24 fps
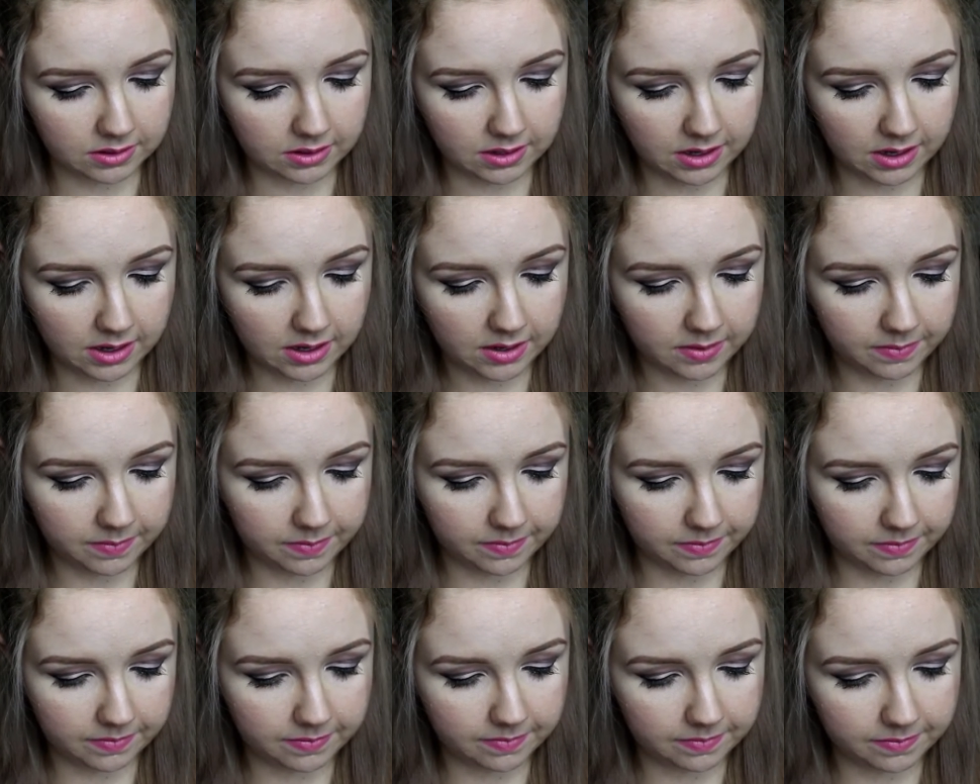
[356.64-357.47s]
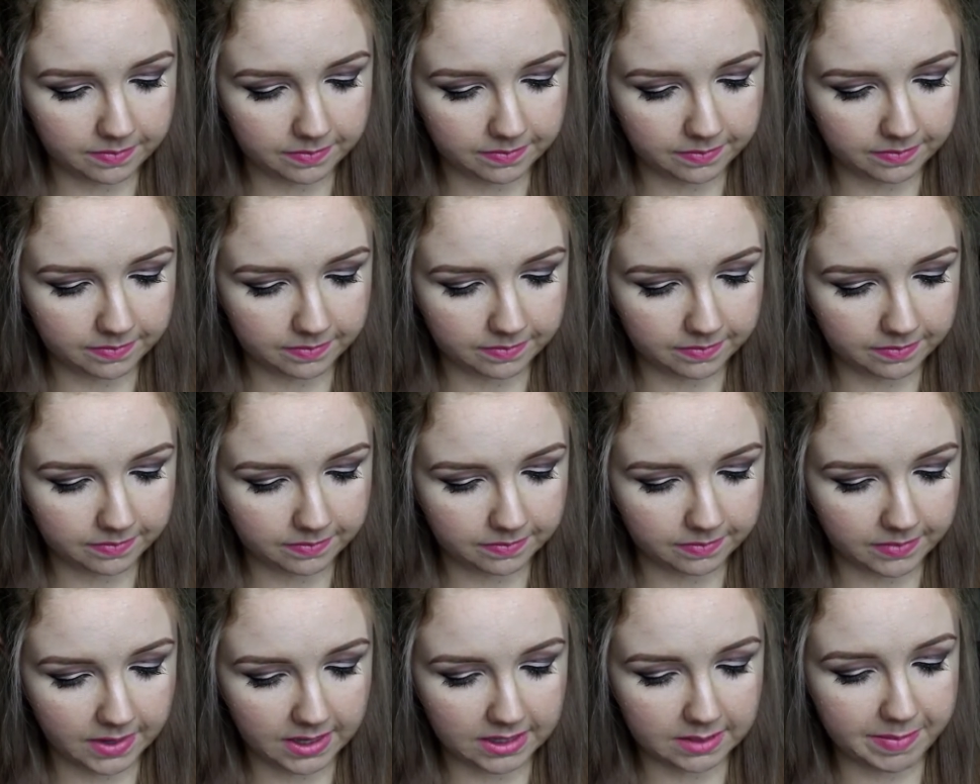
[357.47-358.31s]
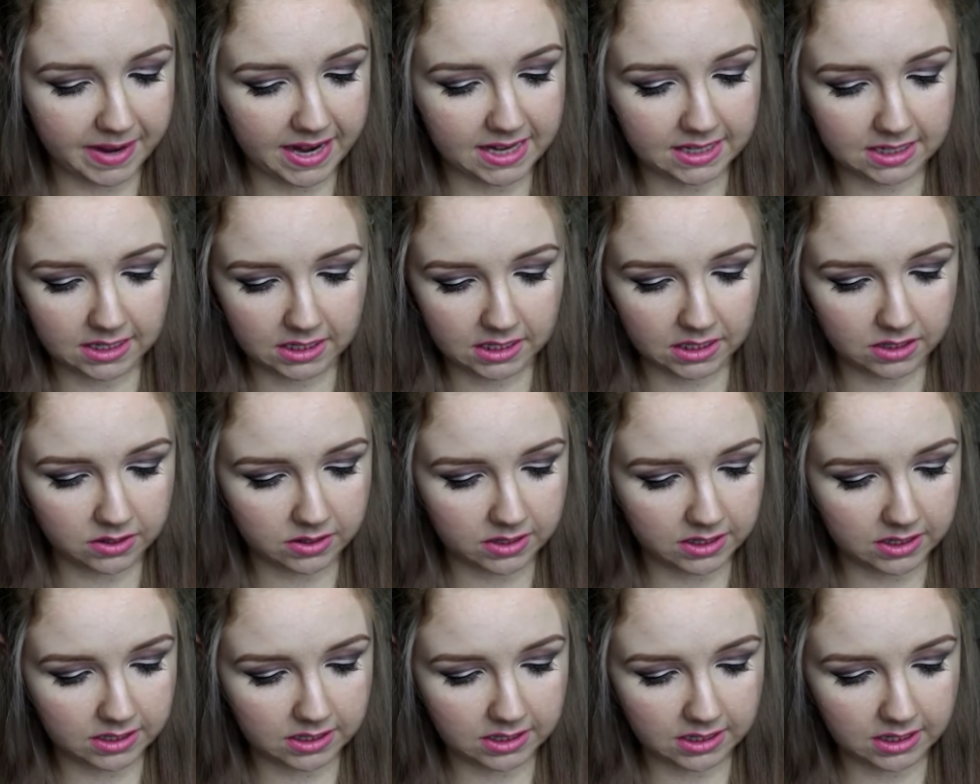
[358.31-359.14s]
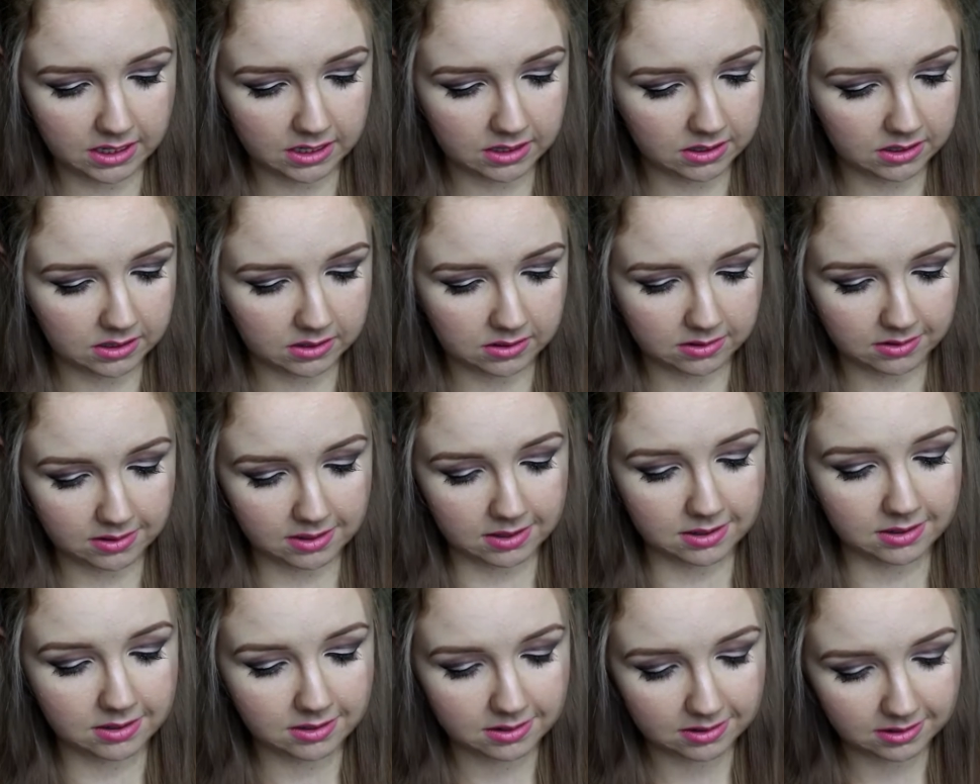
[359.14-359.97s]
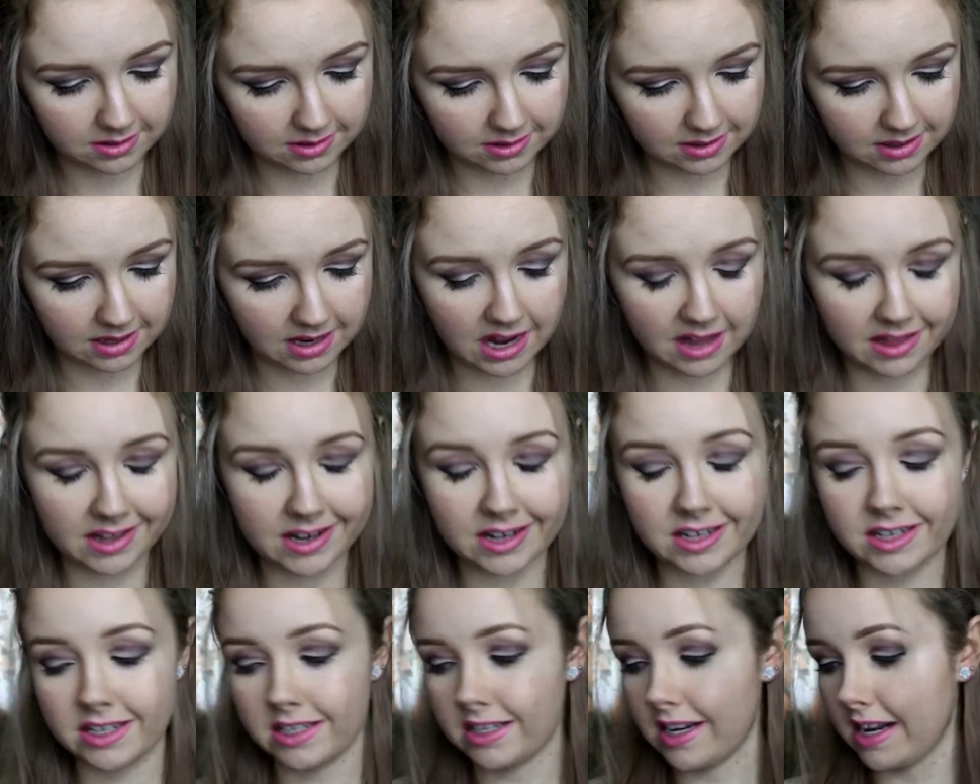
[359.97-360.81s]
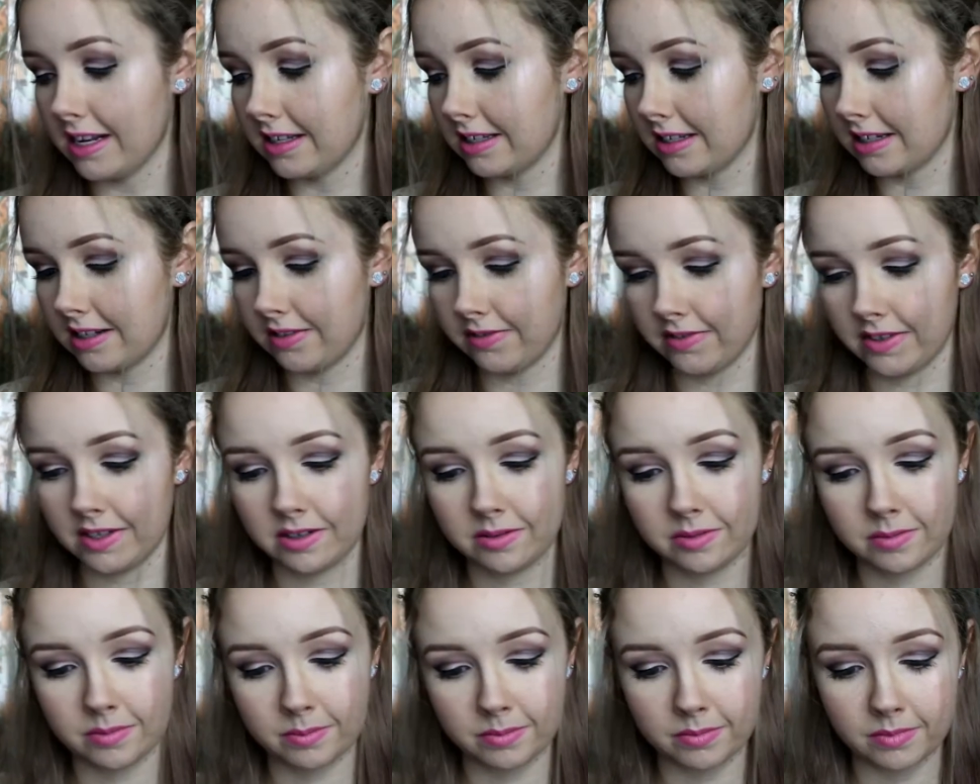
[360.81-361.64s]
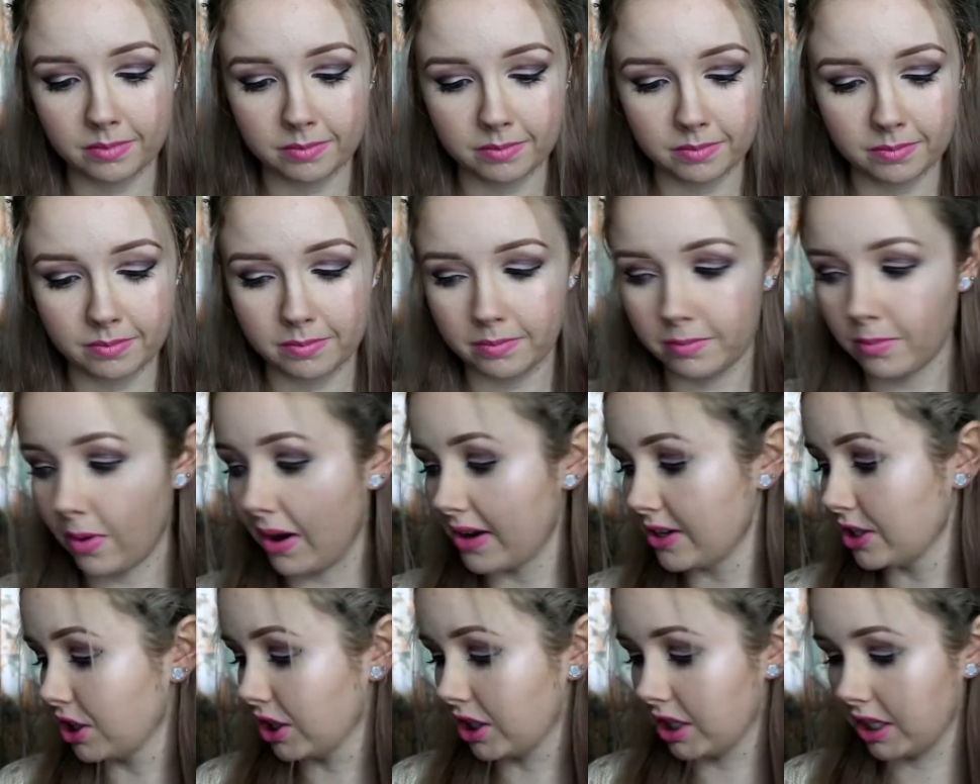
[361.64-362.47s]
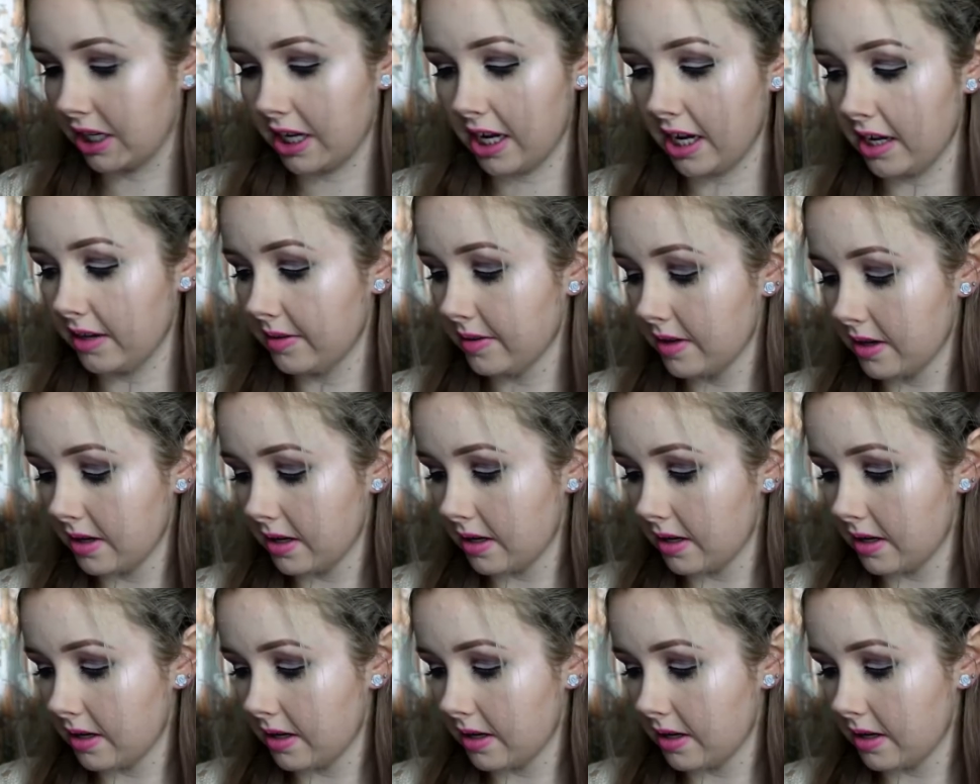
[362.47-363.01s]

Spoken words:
Yeah, that's basically all it says. And then it just has the different ones you could get.